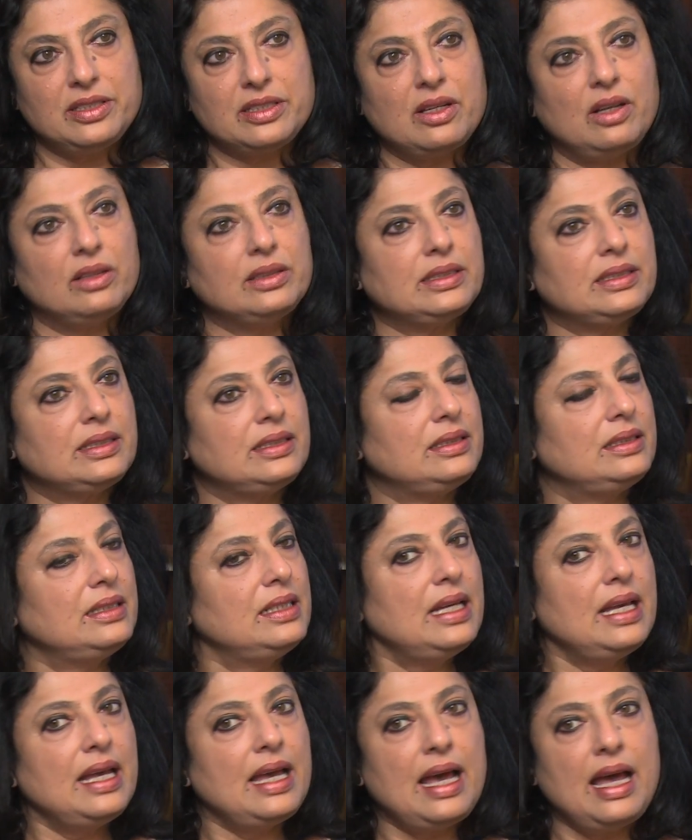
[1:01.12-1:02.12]
is constant.
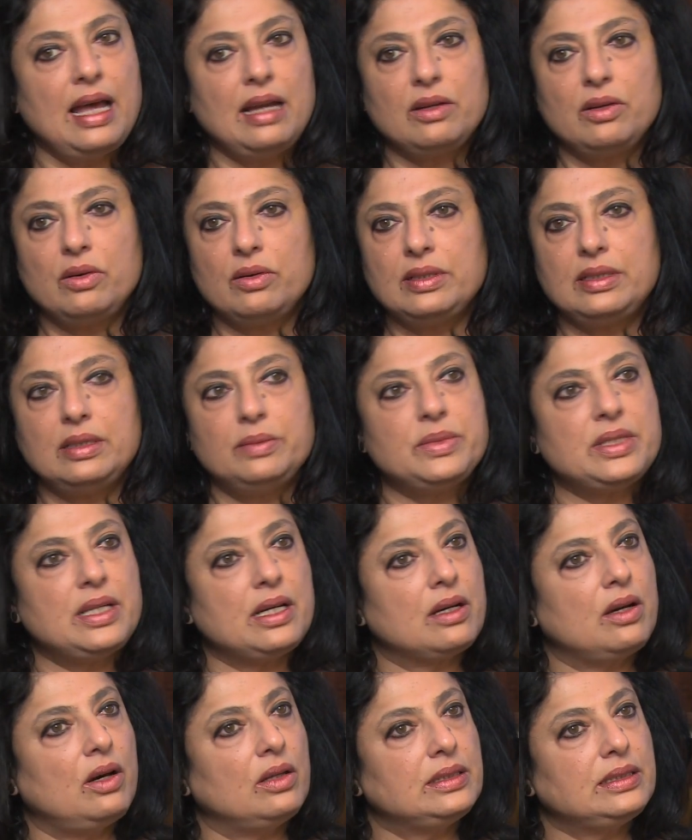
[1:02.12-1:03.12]
Algorithms are
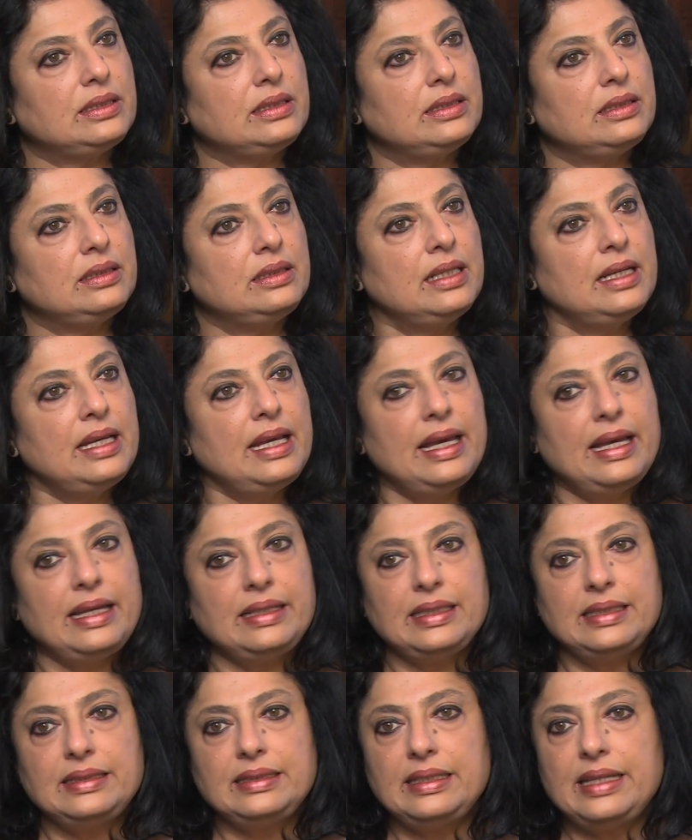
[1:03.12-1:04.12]
constant.
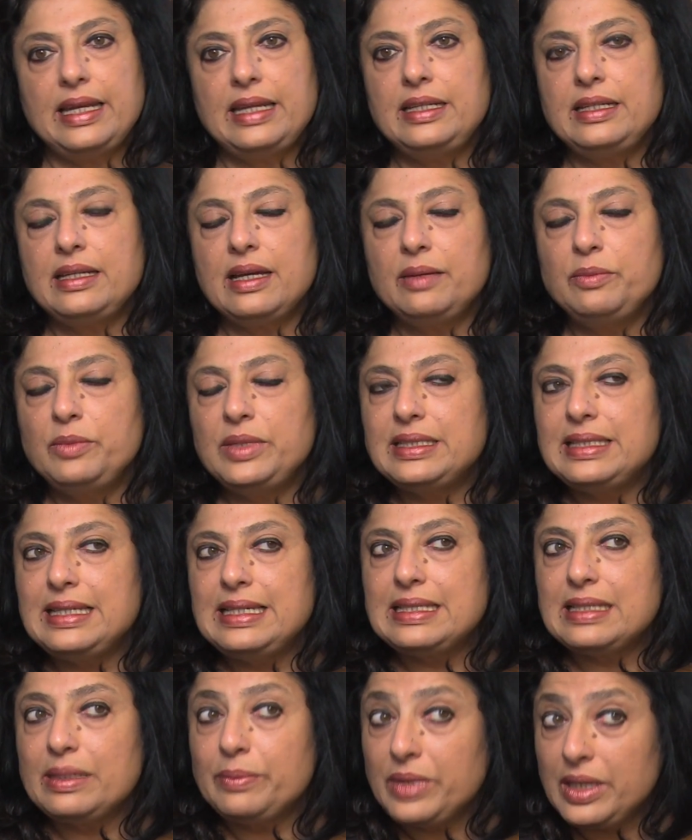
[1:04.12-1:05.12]
As I said, anytime we see
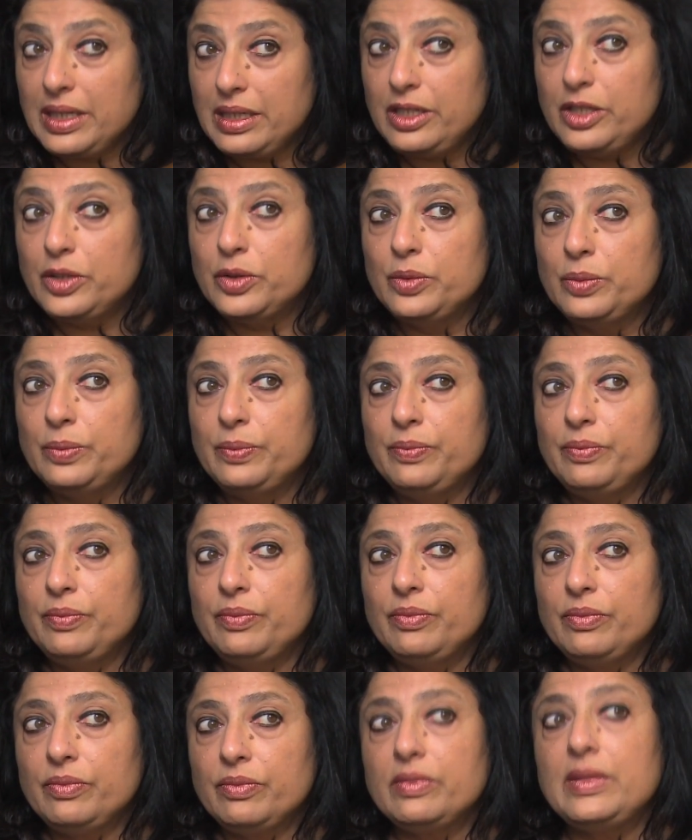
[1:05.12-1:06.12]
something new,
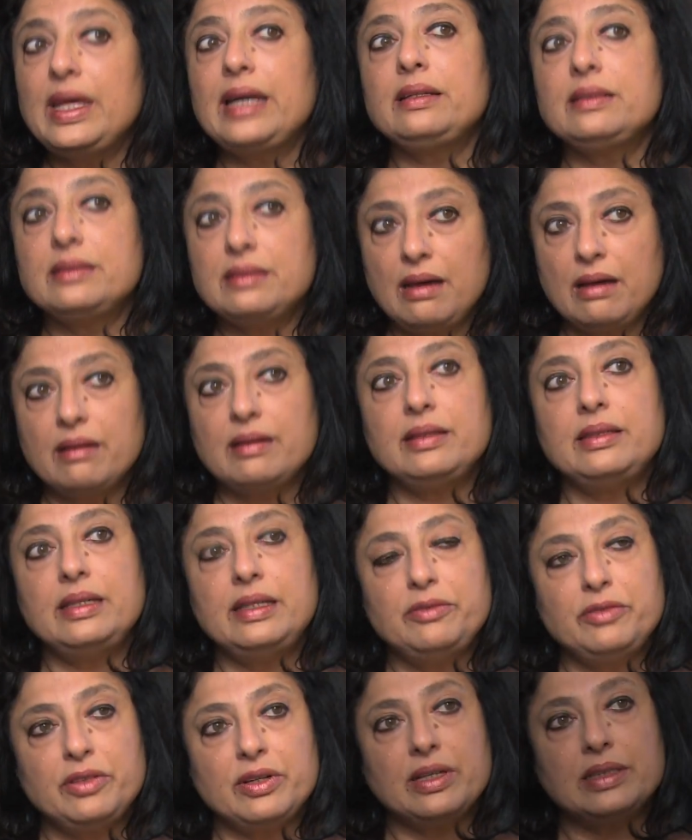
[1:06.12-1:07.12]
that is
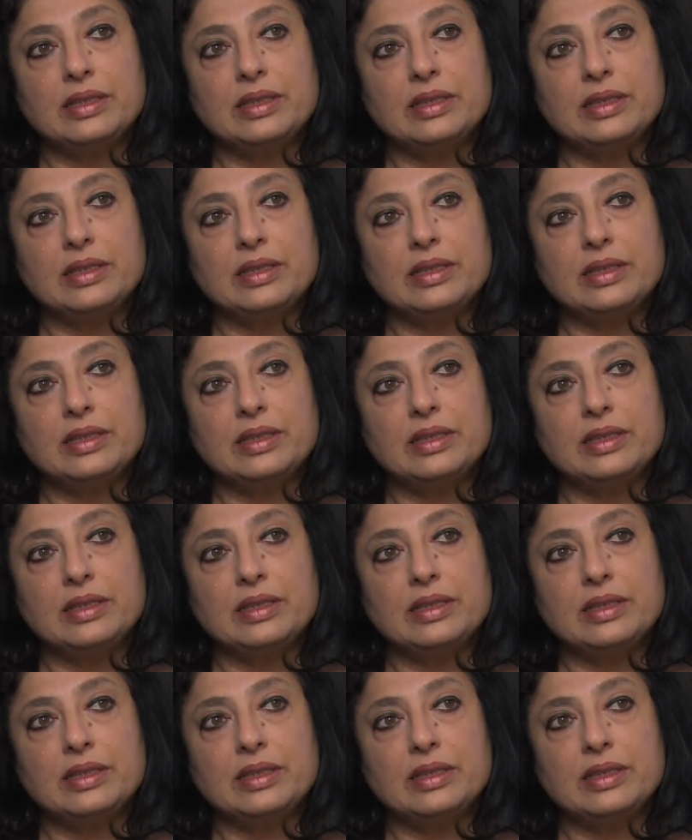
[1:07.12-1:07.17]
R&D for